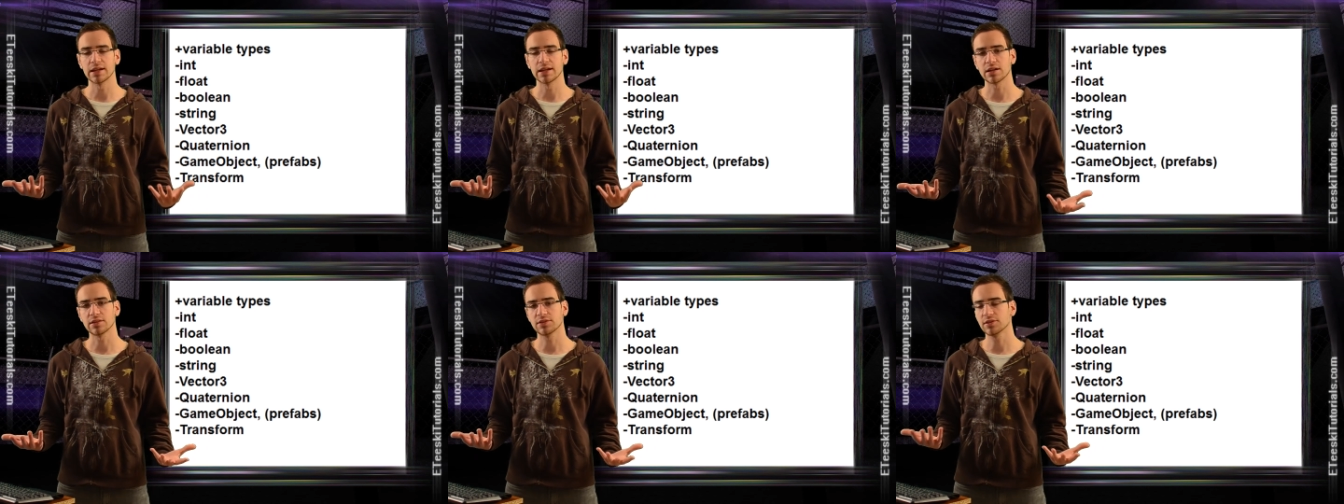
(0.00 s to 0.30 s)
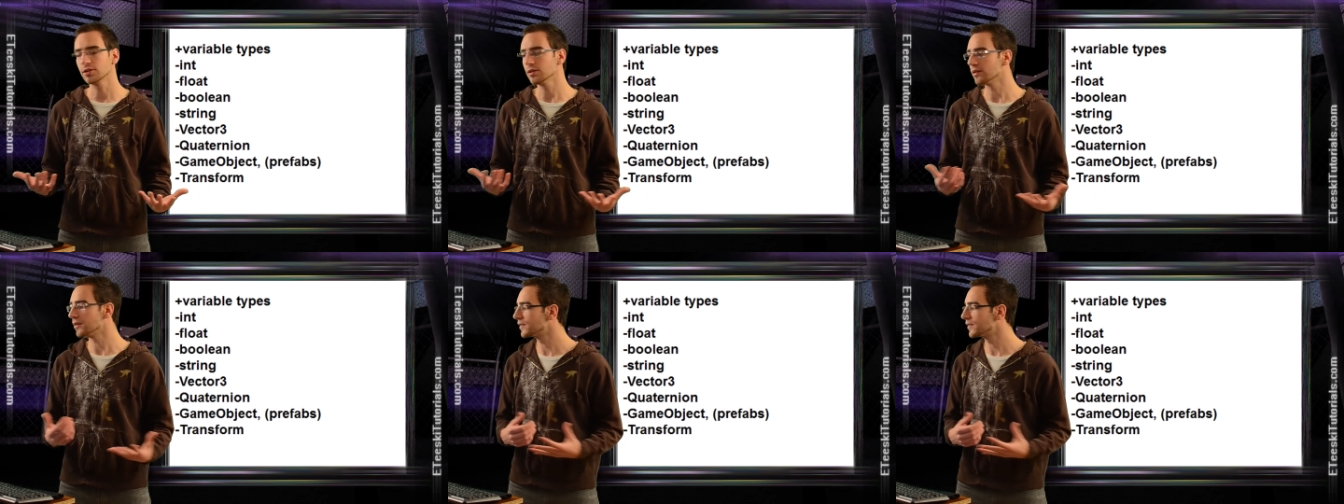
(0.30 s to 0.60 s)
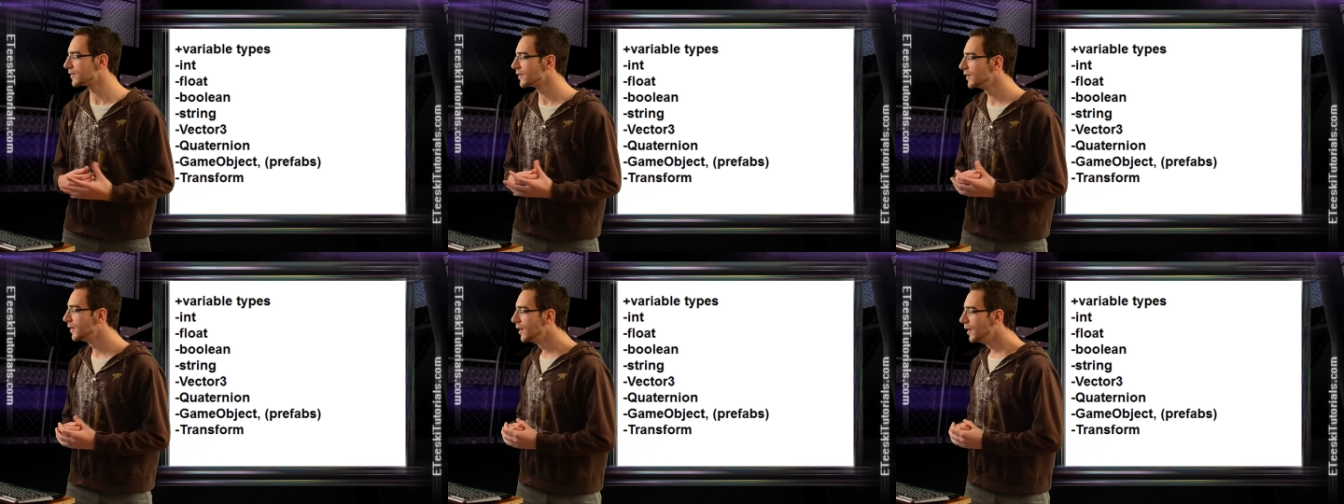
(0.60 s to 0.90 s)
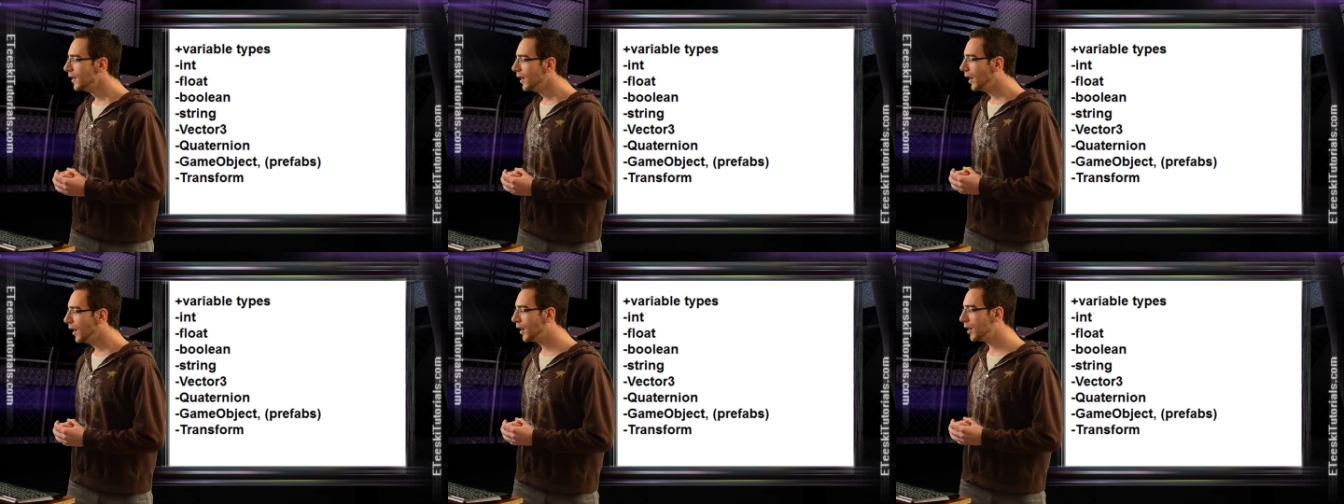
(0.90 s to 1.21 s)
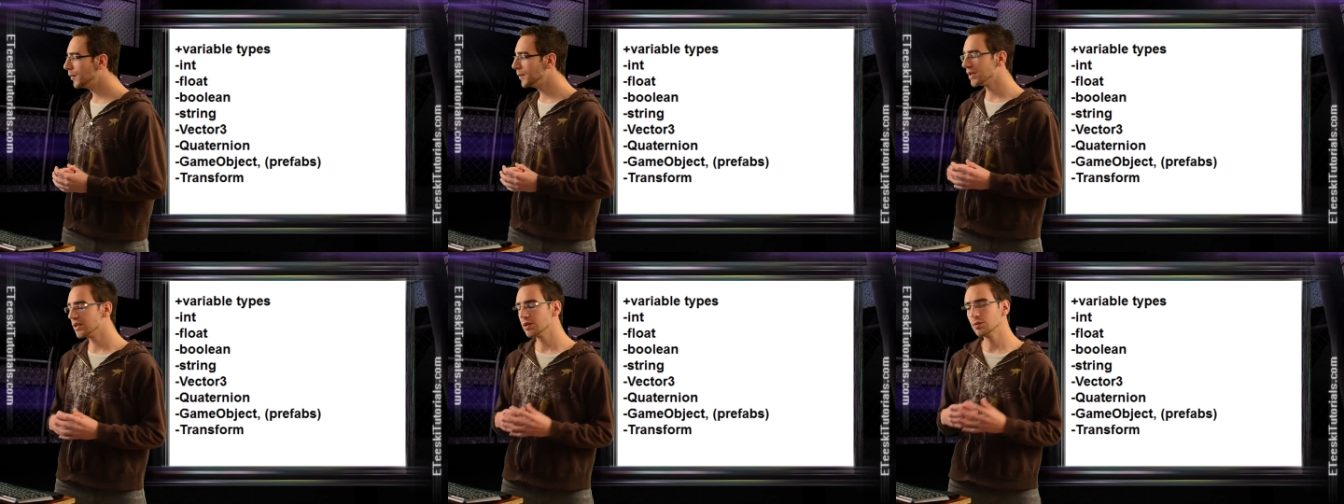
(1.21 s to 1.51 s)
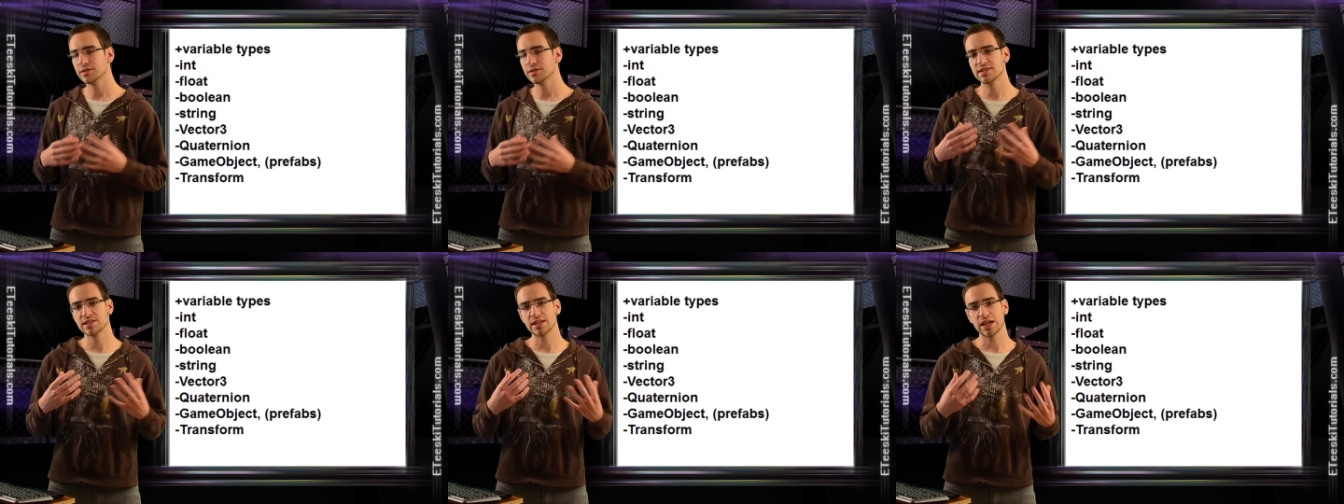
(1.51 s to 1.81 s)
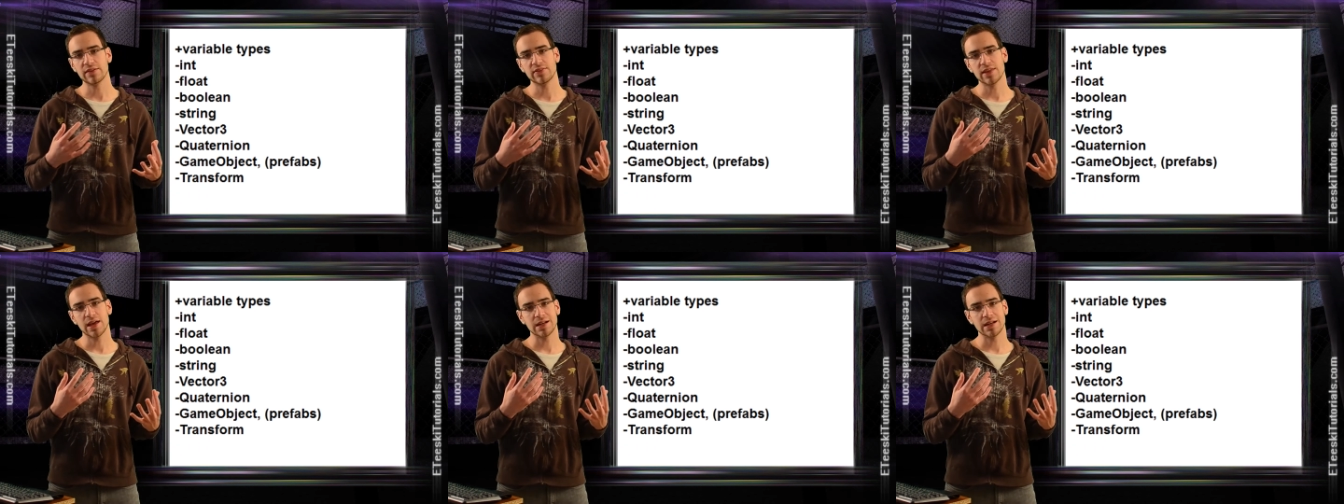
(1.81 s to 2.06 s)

like a turret um, you would save